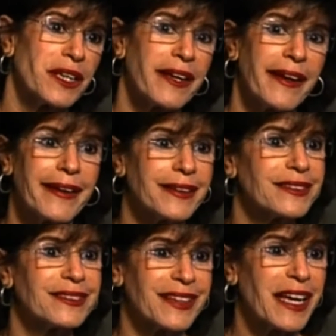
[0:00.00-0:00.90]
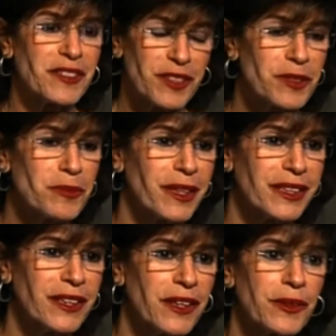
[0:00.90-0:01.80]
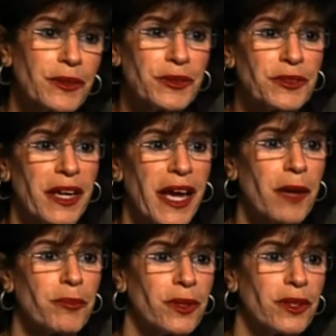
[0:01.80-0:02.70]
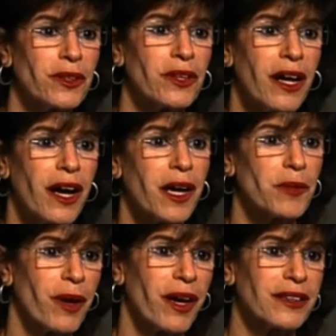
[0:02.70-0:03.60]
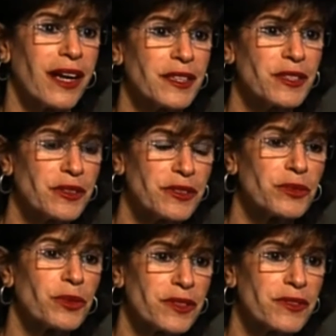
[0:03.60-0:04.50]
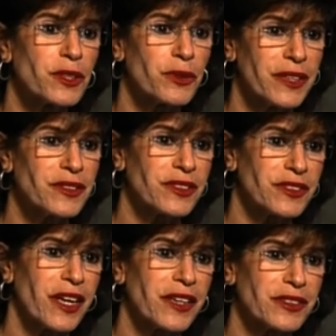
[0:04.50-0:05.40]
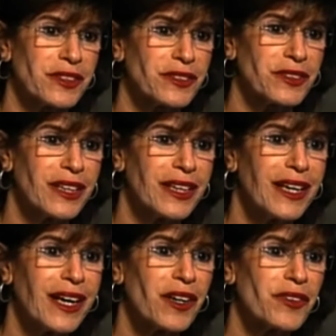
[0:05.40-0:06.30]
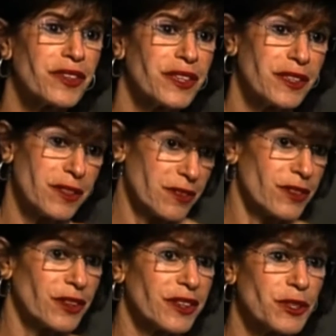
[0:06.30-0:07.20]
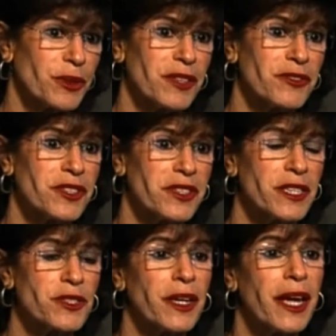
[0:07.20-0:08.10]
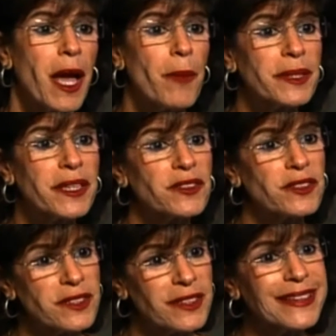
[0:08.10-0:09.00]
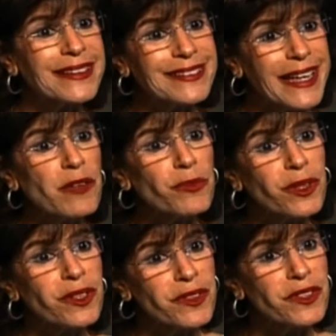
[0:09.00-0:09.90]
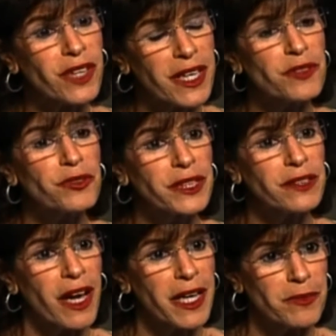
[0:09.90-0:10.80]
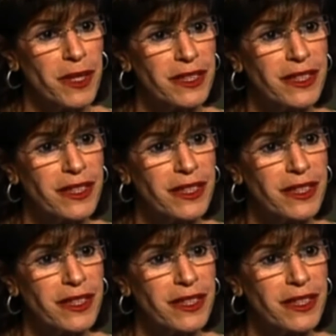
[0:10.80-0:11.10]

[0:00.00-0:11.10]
And as everybody knows, Apple iPod, iTunes is one of the great successes of the early 21st century because it's an example of this kind of realignment.